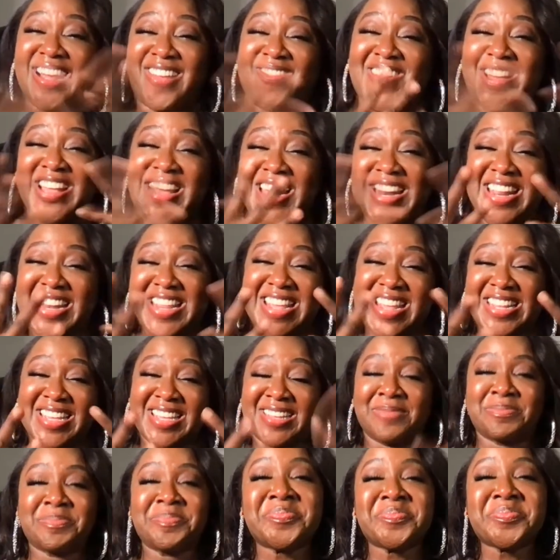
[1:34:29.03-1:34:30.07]
come on, I need it.
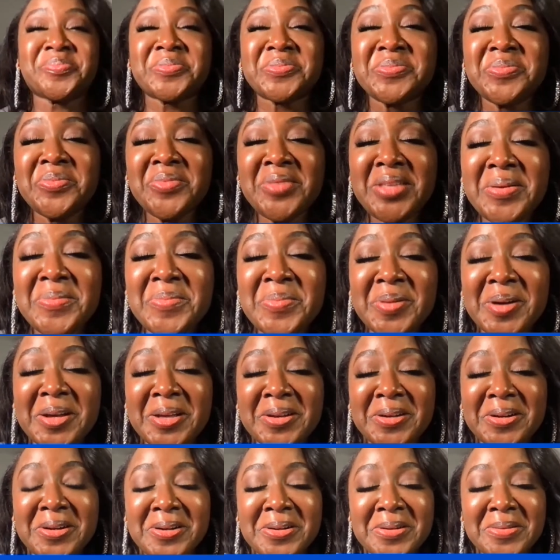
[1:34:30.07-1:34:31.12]
But
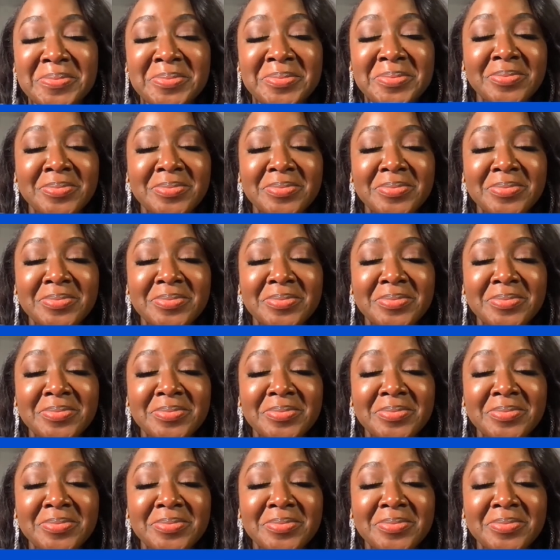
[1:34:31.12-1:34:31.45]
um,